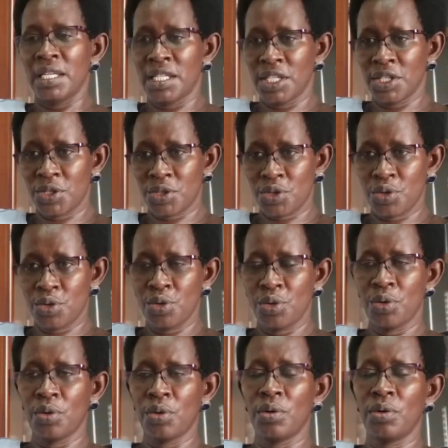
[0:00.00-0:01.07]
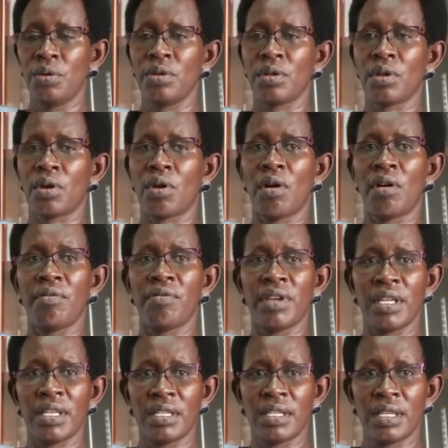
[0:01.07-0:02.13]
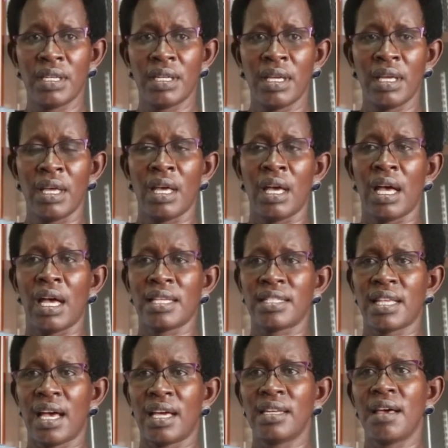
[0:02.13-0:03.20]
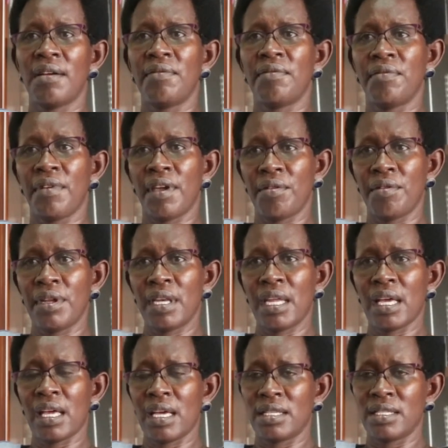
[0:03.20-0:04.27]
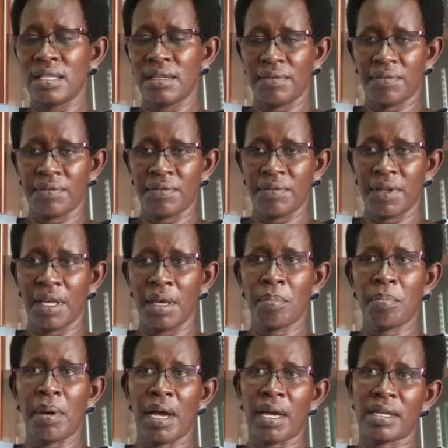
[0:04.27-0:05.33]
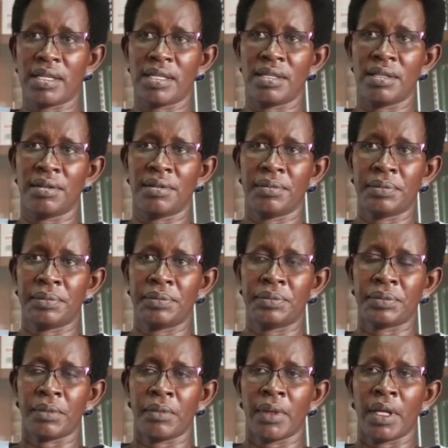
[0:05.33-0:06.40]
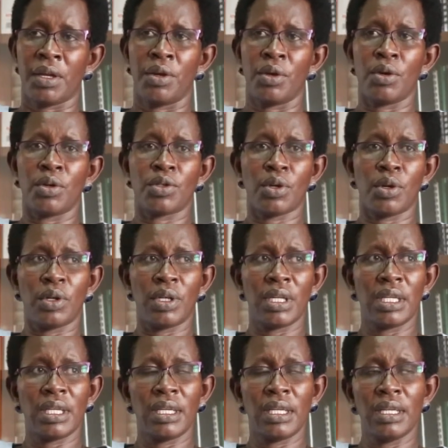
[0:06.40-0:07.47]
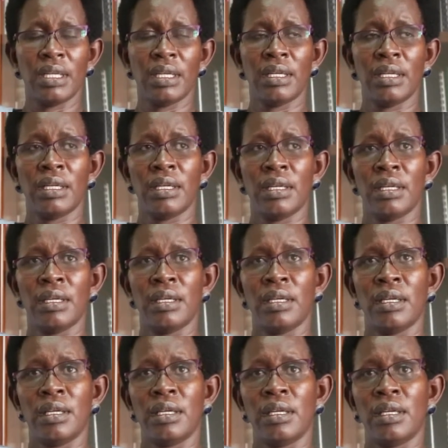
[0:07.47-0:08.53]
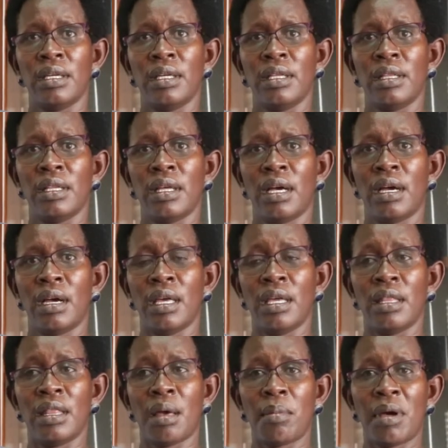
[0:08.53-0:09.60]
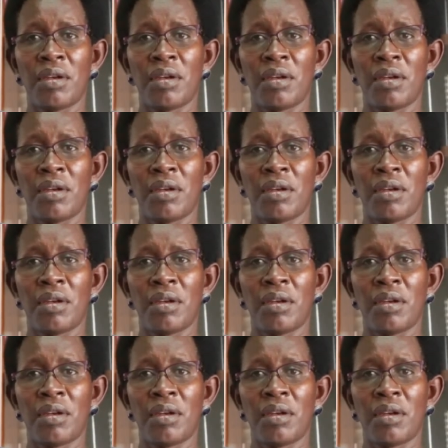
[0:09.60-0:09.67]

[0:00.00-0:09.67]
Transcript: It is true, COVID has had a very negative impact, not only in the, in the